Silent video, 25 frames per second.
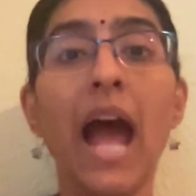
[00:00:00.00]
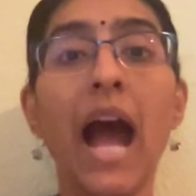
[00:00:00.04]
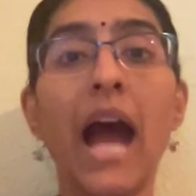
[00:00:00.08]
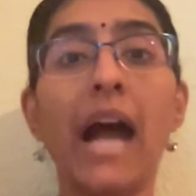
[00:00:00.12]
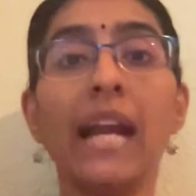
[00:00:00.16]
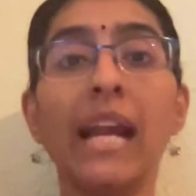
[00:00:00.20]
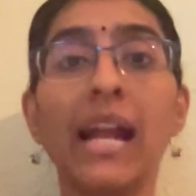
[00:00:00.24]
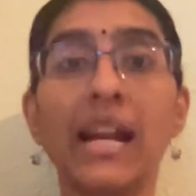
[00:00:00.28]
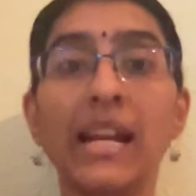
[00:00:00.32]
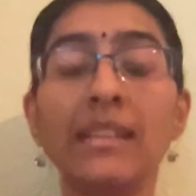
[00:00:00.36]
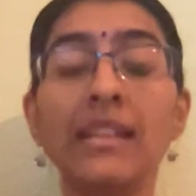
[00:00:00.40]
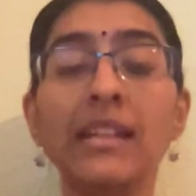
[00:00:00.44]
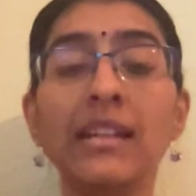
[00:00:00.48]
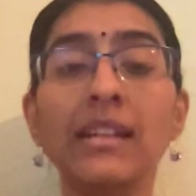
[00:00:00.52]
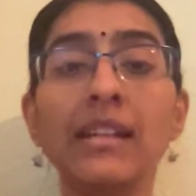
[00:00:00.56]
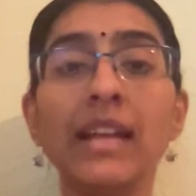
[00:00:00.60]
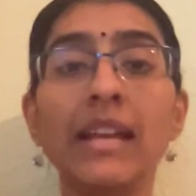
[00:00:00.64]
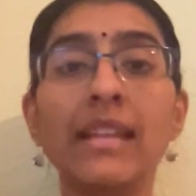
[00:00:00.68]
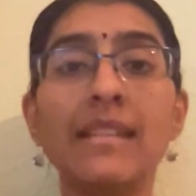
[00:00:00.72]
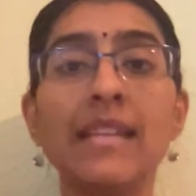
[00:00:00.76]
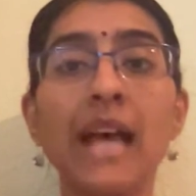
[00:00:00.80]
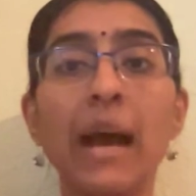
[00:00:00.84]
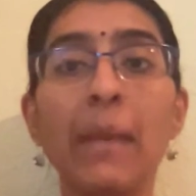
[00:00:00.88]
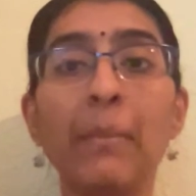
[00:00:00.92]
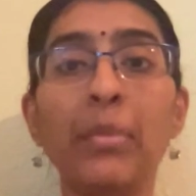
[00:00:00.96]
And another
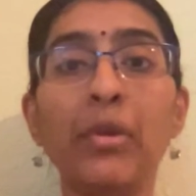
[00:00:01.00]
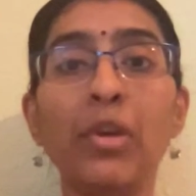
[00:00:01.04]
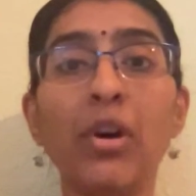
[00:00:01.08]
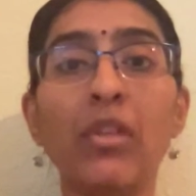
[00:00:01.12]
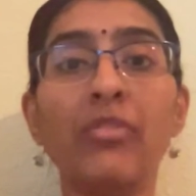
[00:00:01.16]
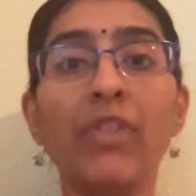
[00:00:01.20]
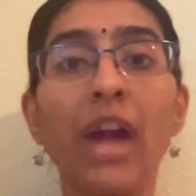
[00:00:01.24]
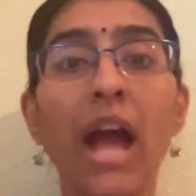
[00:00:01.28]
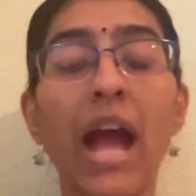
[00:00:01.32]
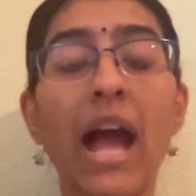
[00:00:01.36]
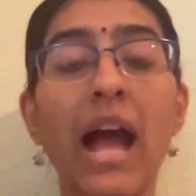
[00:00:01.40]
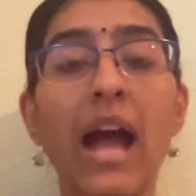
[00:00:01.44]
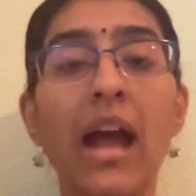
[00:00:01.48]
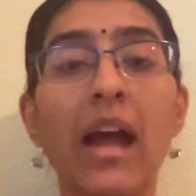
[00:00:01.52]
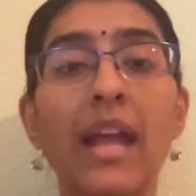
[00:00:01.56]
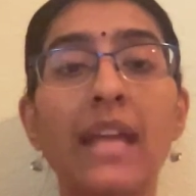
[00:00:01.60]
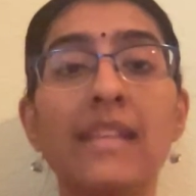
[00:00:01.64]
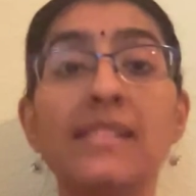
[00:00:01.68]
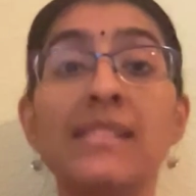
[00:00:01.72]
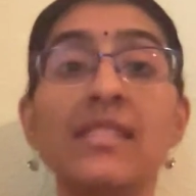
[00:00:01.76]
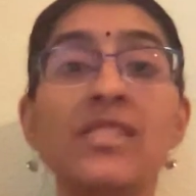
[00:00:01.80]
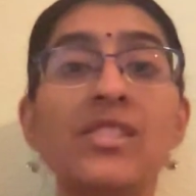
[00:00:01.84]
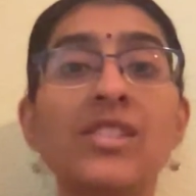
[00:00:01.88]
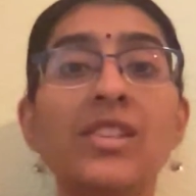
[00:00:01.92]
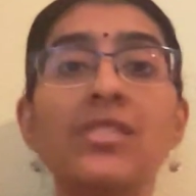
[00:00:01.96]
example of
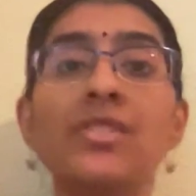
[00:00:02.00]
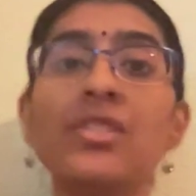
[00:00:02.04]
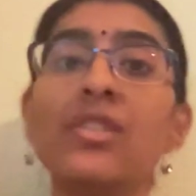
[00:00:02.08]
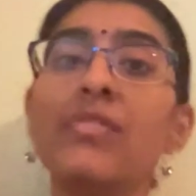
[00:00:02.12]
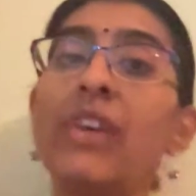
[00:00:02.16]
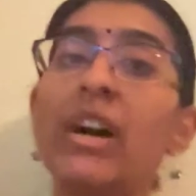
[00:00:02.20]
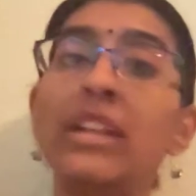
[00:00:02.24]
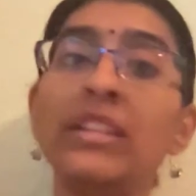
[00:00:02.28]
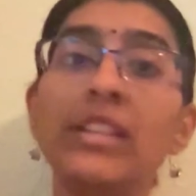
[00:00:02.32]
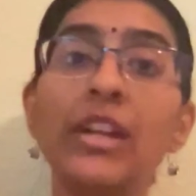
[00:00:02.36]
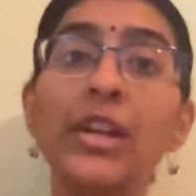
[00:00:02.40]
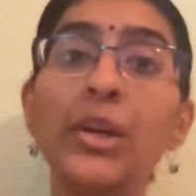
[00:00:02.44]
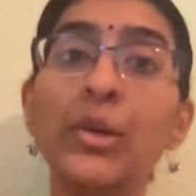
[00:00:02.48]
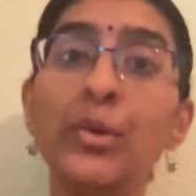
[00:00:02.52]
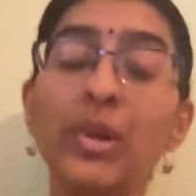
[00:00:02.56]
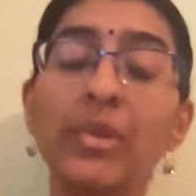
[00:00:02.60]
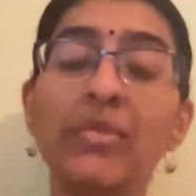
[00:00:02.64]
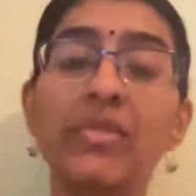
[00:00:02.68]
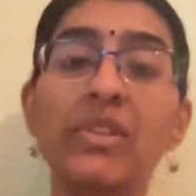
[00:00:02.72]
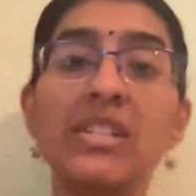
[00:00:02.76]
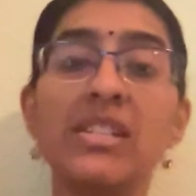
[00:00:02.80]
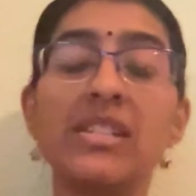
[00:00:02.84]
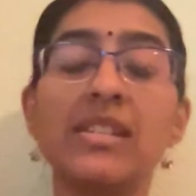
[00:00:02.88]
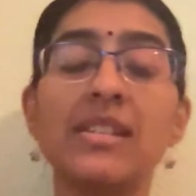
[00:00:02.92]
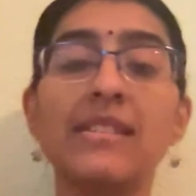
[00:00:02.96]
existence of other
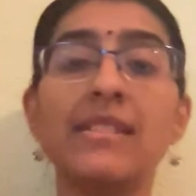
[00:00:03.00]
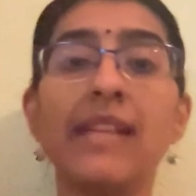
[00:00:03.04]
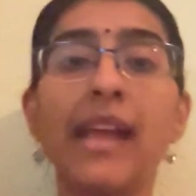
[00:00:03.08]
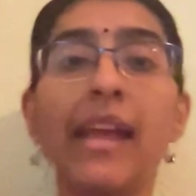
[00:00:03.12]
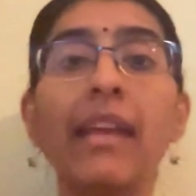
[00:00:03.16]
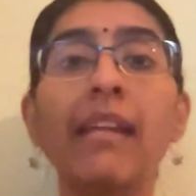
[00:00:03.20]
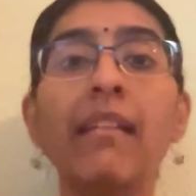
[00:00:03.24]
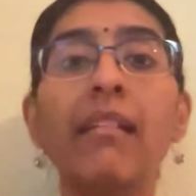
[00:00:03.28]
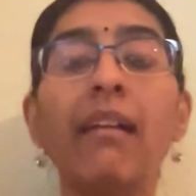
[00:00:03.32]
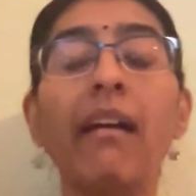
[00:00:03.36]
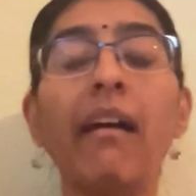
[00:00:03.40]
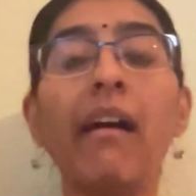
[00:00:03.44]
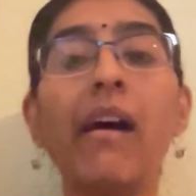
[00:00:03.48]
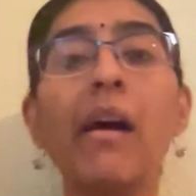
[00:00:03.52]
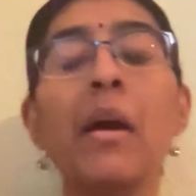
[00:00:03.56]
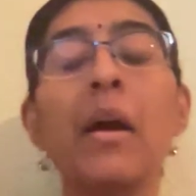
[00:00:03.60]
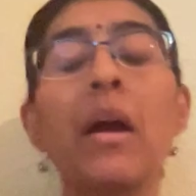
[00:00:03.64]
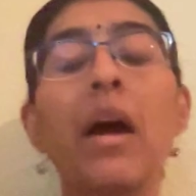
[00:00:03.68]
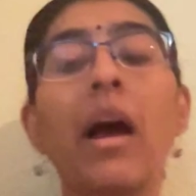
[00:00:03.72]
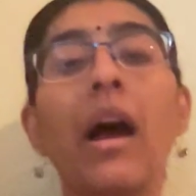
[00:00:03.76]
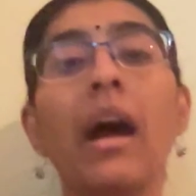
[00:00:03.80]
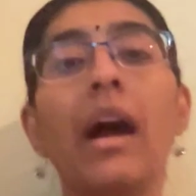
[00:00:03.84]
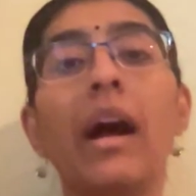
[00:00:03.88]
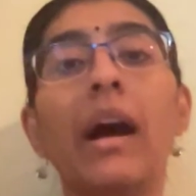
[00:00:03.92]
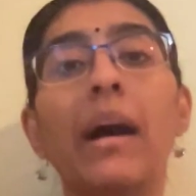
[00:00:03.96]
universes, like
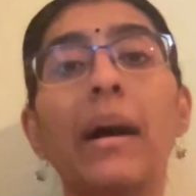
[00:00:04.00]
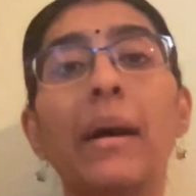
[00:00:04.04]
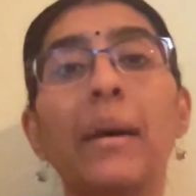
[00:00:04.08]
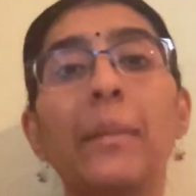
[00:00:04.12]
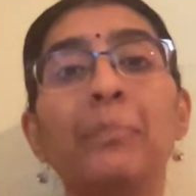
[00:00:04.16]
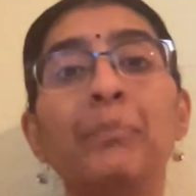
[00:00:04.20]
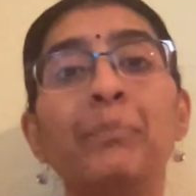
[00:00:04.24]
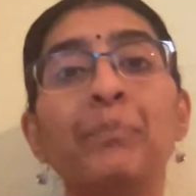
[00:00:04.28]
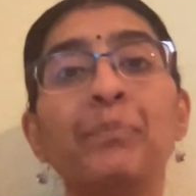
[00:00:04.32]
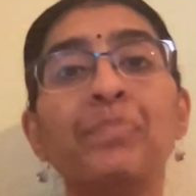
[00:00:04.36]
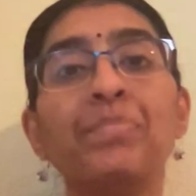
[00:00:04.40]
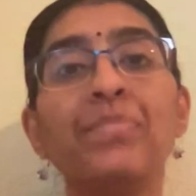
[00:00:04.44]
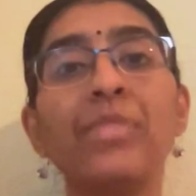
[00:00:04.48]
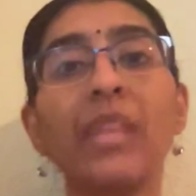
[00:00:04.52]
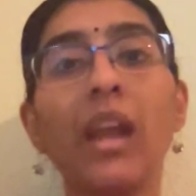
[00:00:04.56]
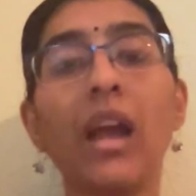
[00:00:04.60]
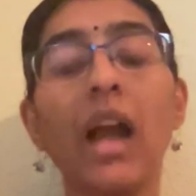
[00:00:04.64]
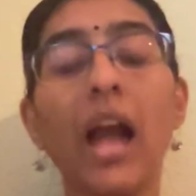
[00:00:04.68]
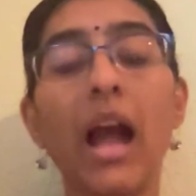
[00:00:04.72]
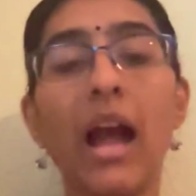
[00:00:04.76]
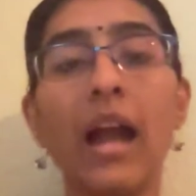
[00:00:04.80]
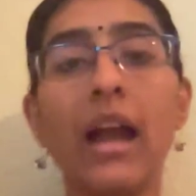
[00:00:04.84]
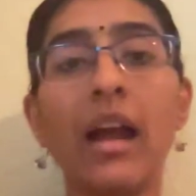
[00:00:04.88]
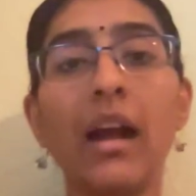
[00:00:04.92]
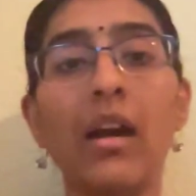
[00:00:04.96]
one
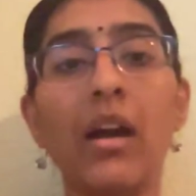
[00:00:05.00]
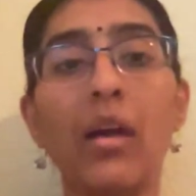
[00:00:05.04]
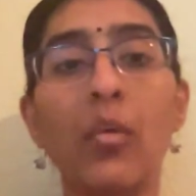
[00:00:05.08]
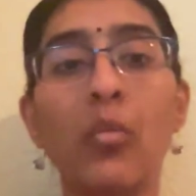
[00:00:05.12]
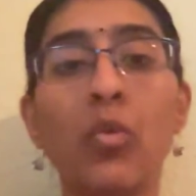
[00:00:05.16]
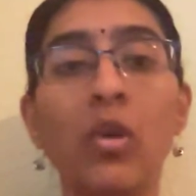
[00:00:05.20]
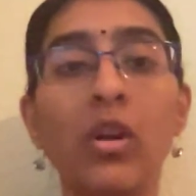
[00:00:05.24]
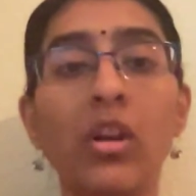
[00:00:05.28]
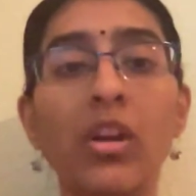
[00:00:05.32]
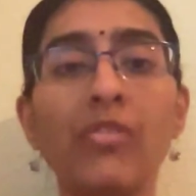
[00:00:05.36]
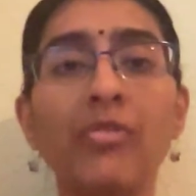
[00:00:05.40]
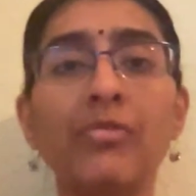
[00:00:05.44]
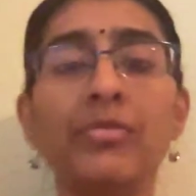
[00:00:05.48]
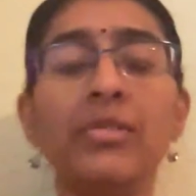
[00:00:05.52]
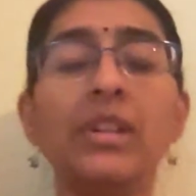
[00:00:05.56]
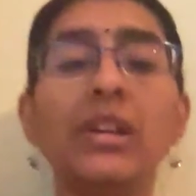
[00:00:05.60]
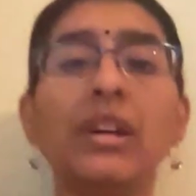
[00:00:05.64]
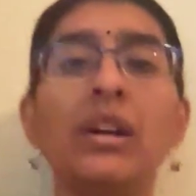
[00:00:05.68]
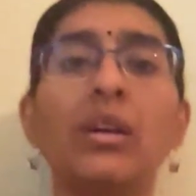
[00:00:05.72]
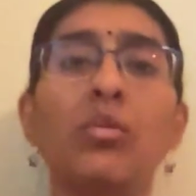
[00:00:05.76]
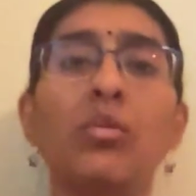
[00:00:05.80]
of